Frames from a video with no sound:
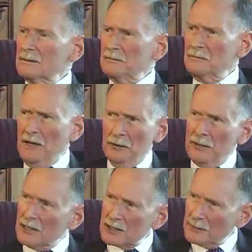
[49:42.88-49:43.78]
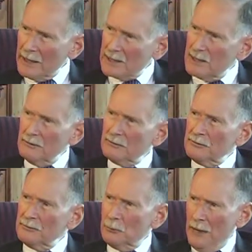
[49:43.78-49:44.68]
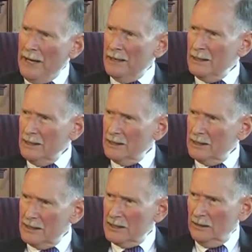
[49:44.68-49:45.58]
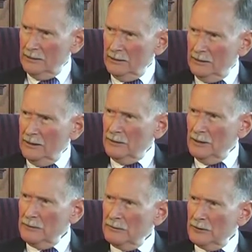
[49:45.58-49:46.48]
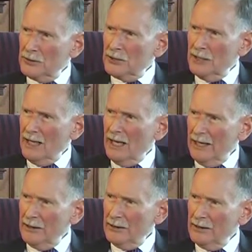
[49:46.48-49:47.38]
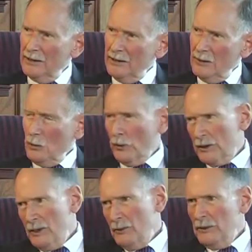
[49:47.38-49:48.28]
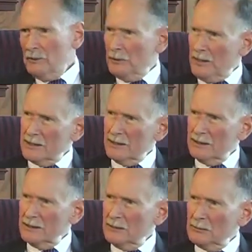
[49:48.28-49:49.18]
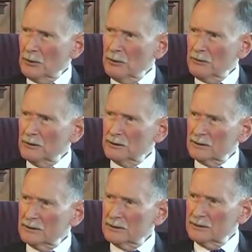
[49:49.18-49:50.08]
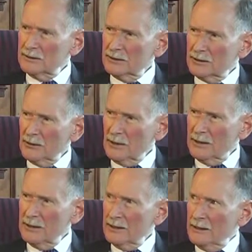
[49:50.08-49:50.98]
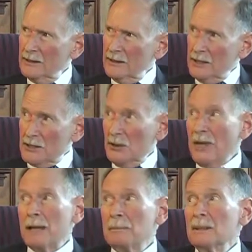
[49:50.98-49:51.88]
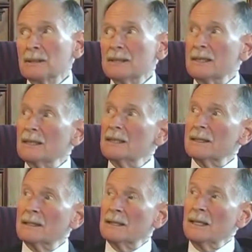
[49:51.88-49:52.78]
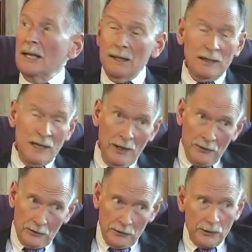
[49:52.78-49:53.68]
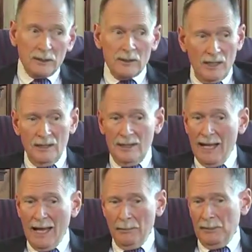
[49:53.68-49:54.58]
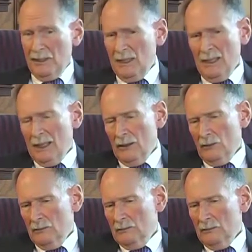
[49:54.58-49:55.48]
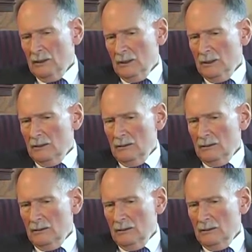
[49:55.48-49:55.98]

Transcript: very expensive branding consultant that the university hired, working with the president and provost and so on. So that building, the other good thing that happened, and I don't really